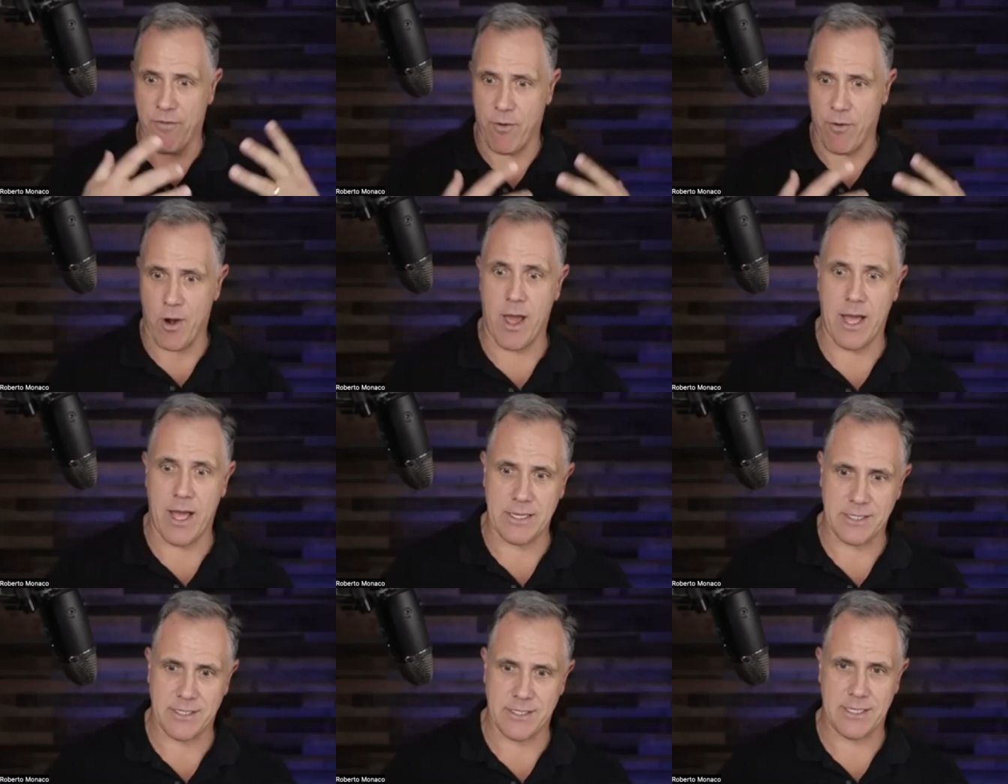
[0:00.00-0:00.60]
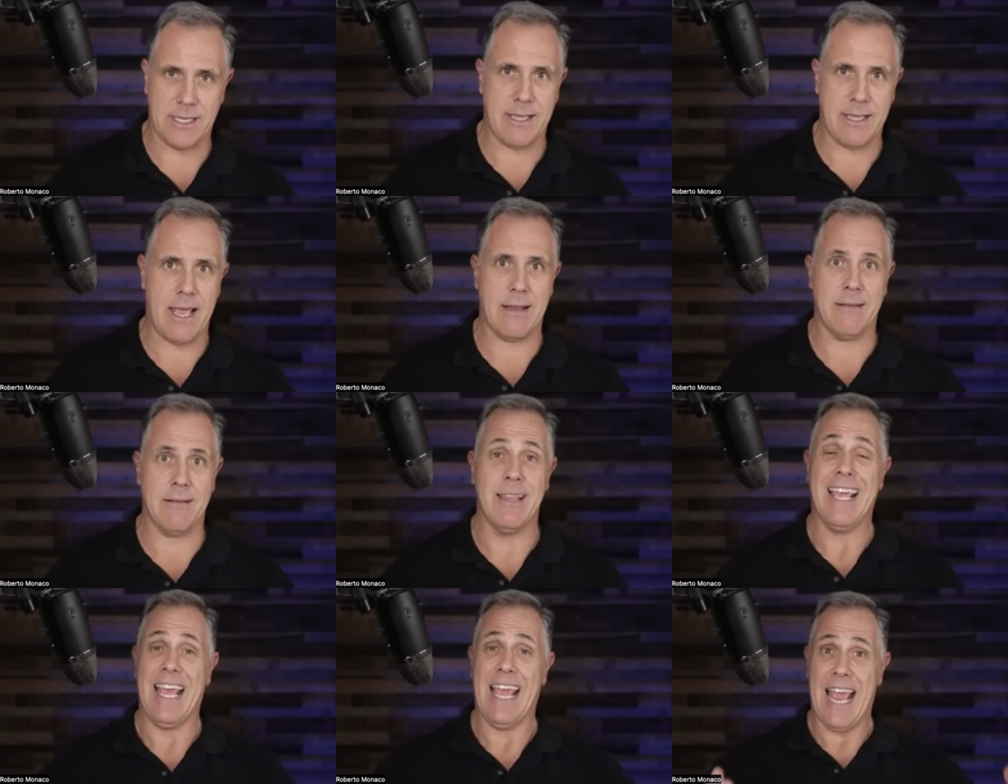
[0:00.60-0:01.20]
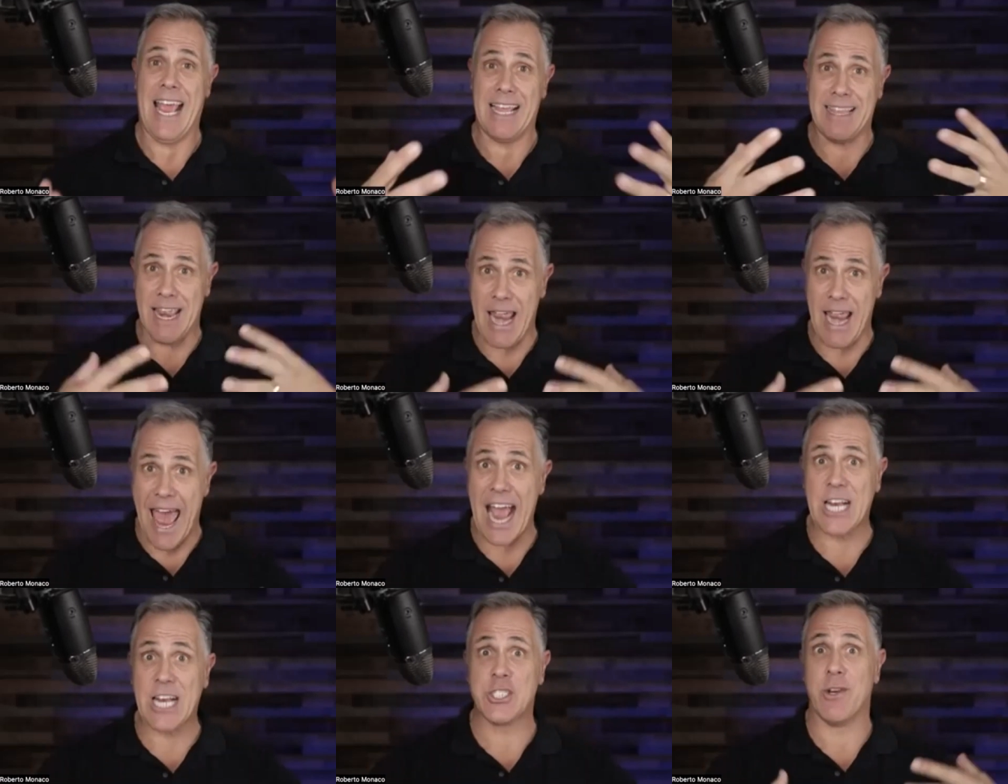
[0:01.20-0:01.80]
for us and then yes. and they
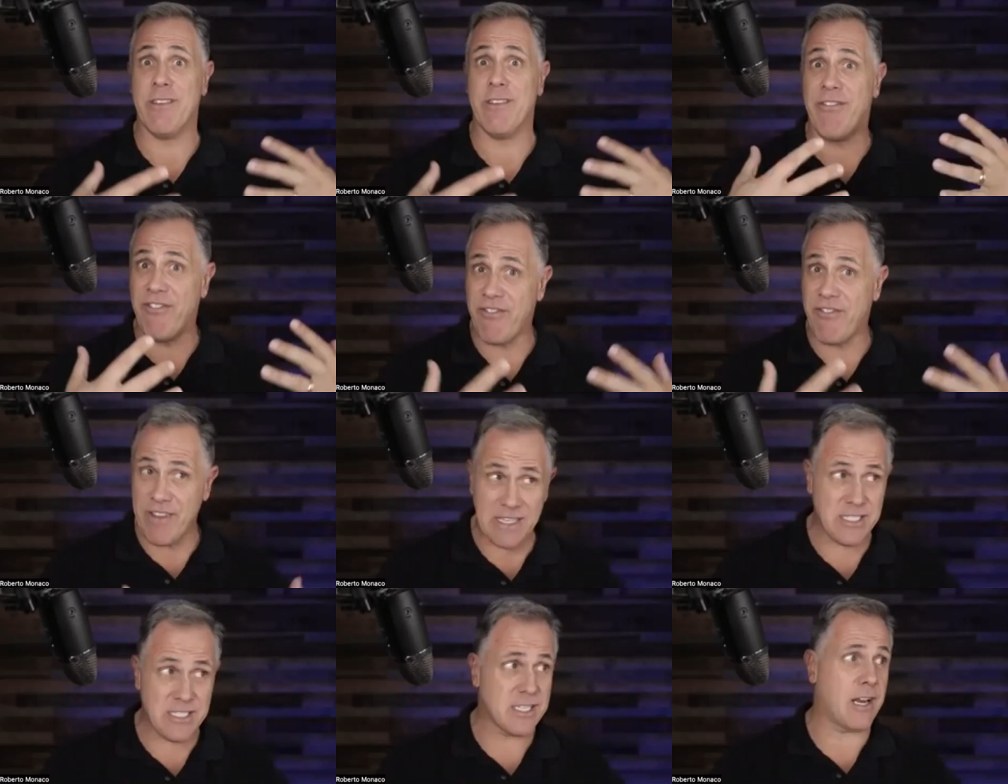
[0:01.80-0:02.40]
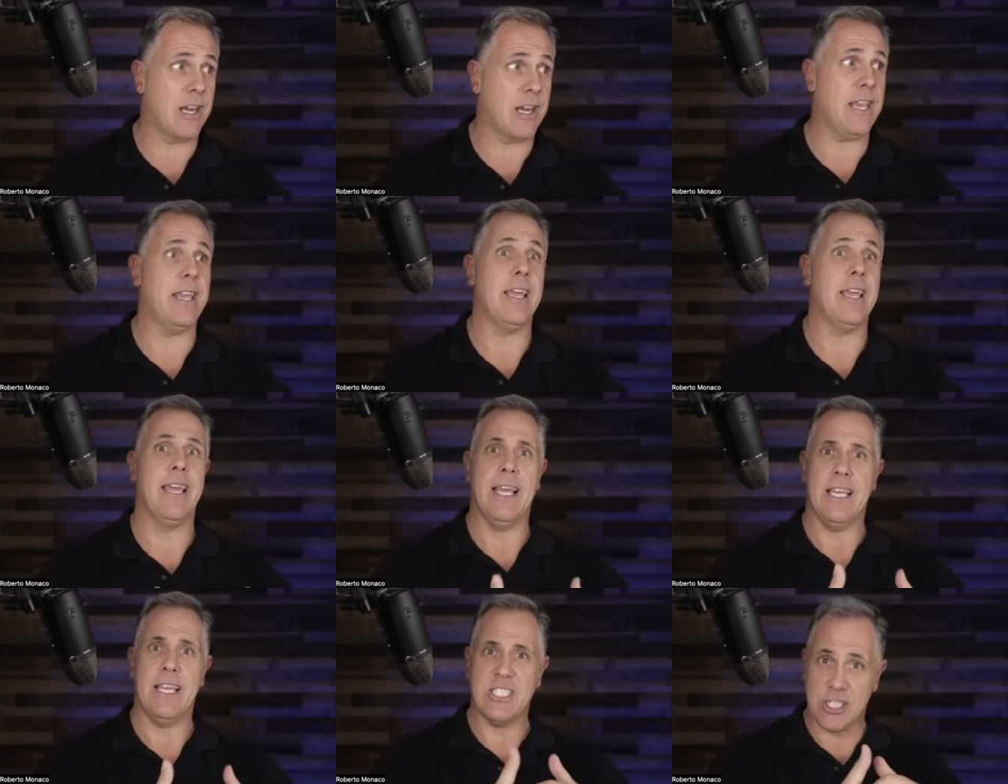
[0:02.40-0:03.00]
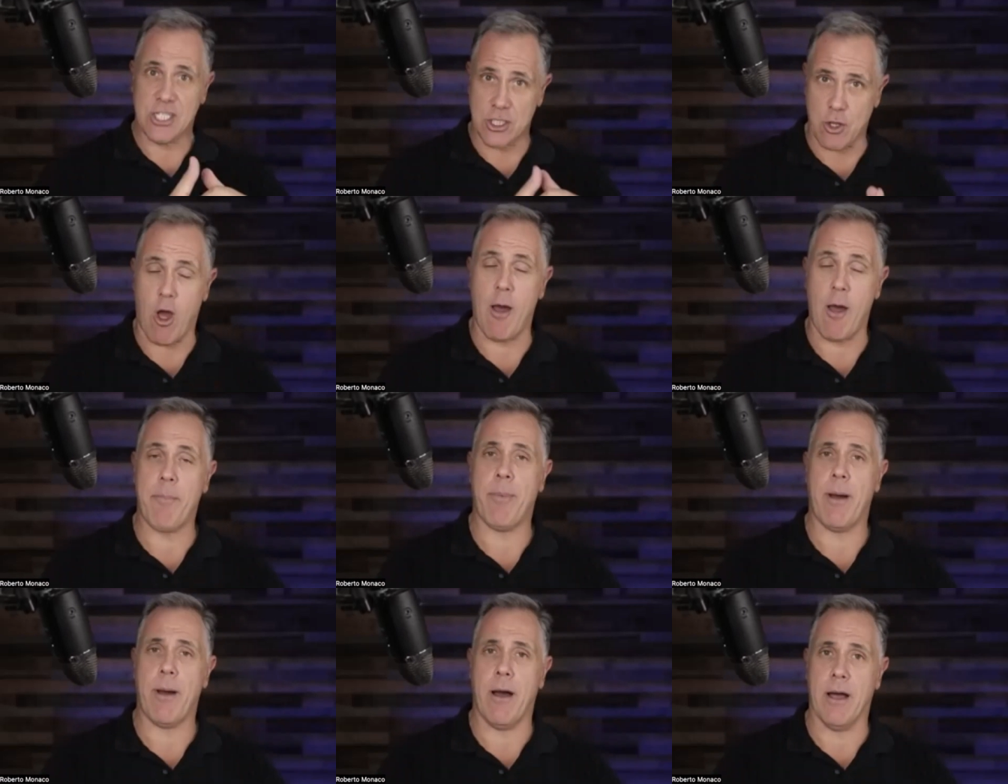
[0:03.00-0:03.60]
actually physically
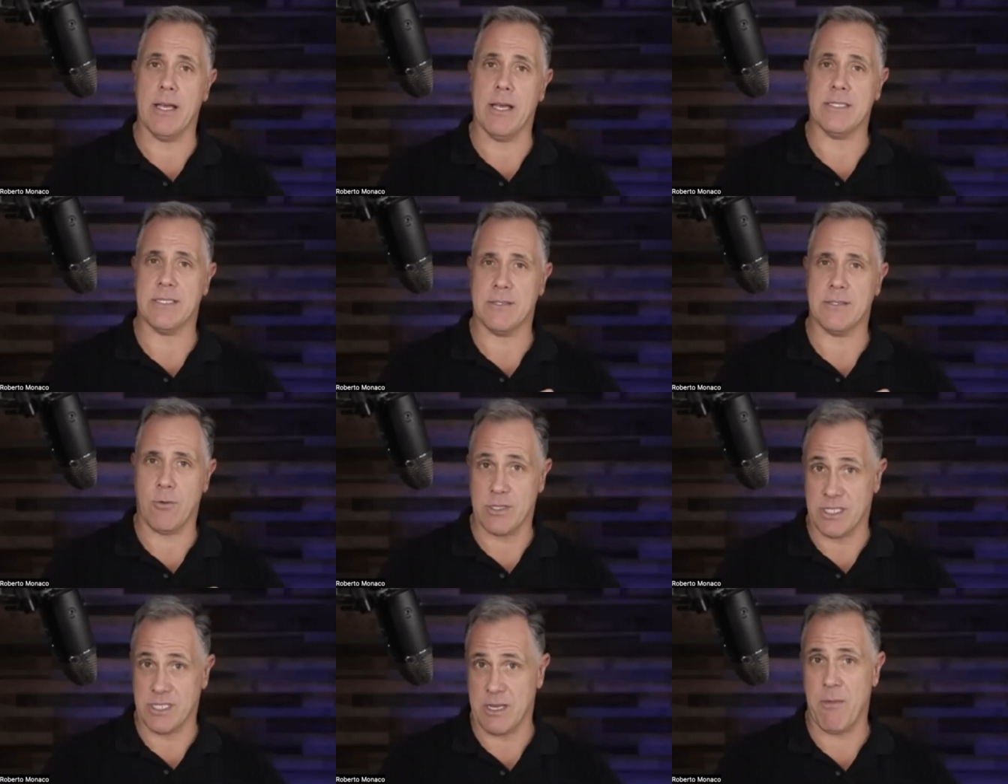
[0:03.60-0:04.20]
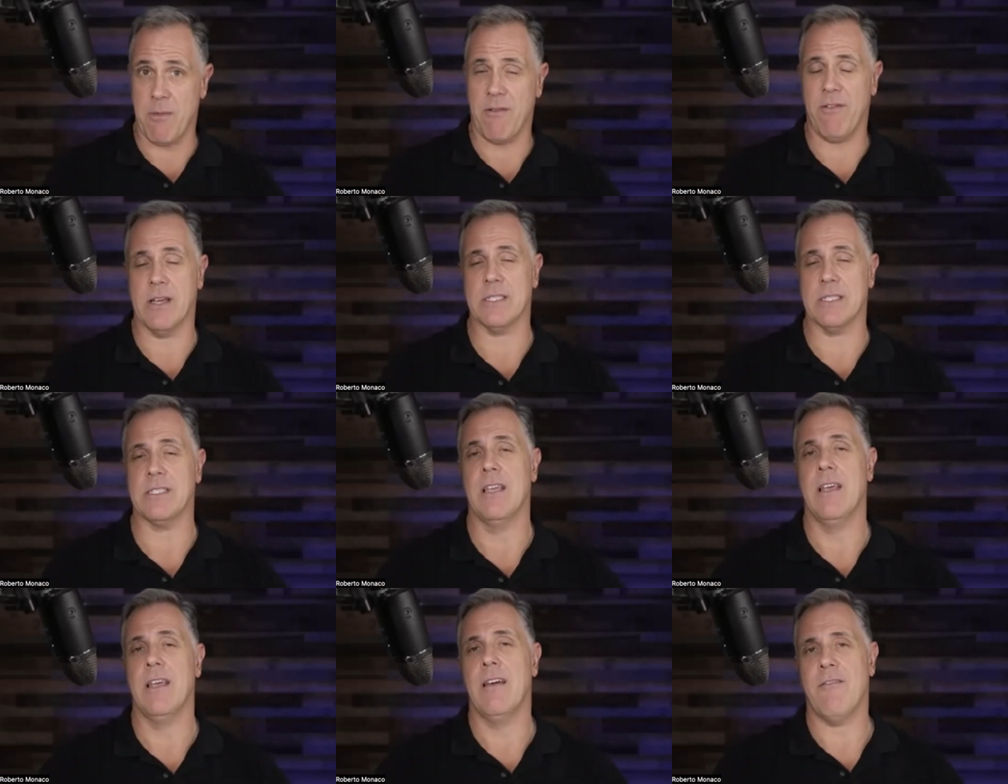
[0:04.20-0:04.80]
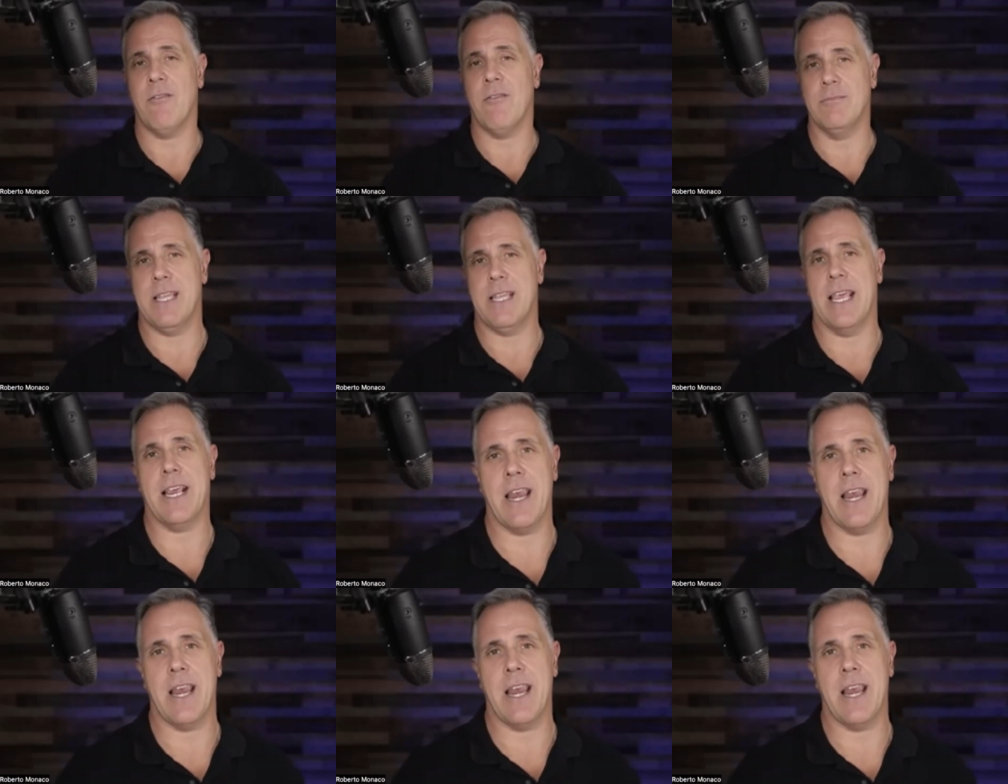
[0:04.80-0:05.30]
stop us or some of us from taking